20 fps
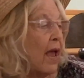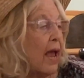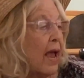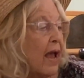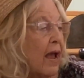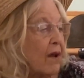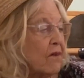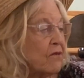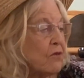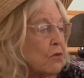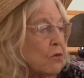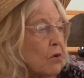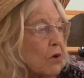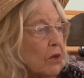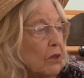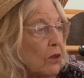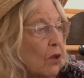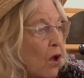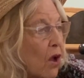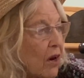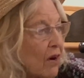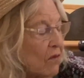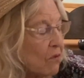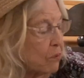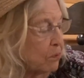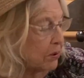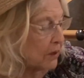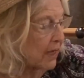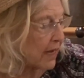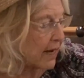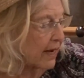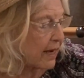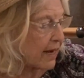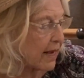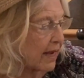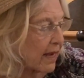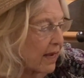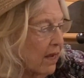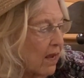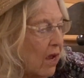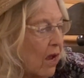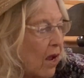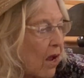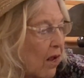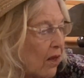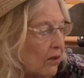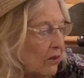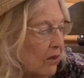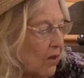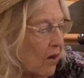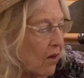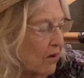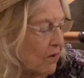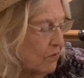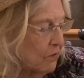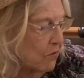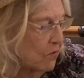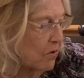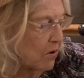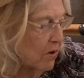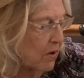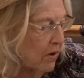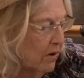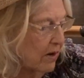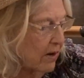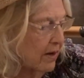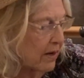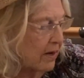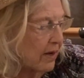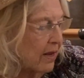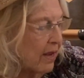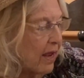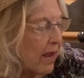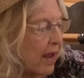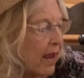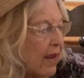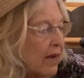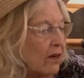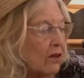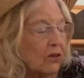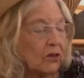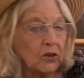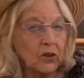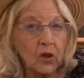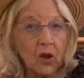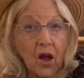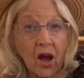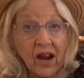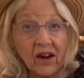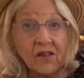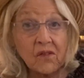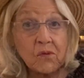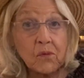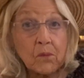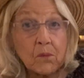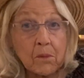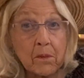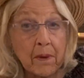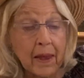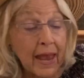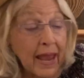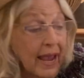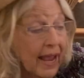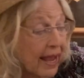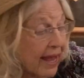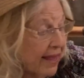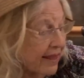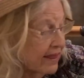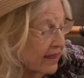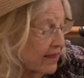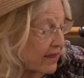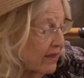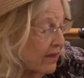After a lot of planning, a lot of work, and a lot of math,